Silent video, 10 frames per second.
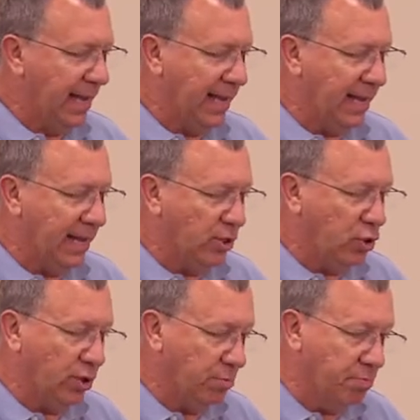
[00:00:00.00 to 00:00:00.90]
And
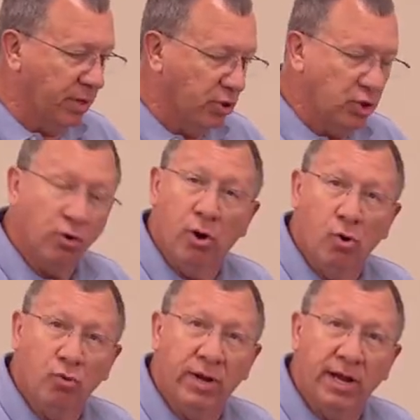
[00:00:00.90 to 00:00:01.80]
you can build your
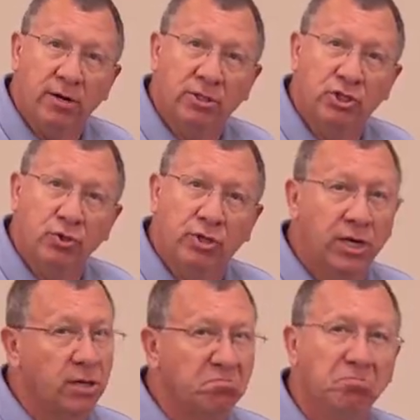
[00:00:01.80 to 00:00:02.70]
own
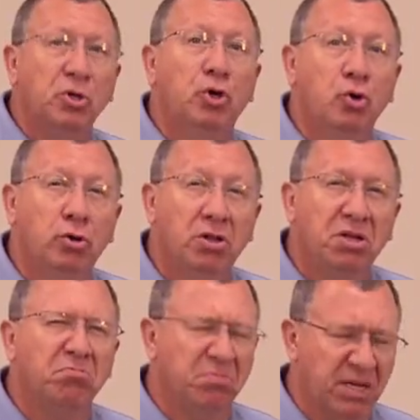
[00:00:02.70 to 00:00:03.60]
Airzooka, Google
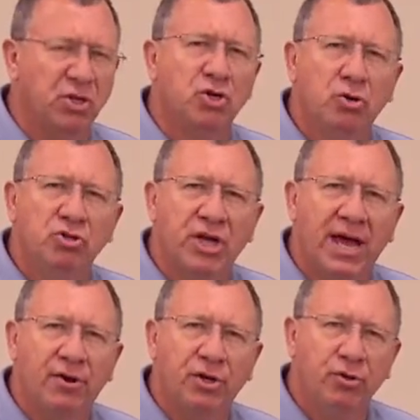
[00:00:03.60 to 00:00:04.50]
it, it shows you
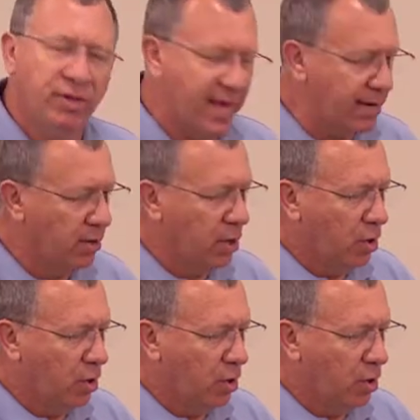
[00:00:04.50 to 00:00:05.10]
how to do that.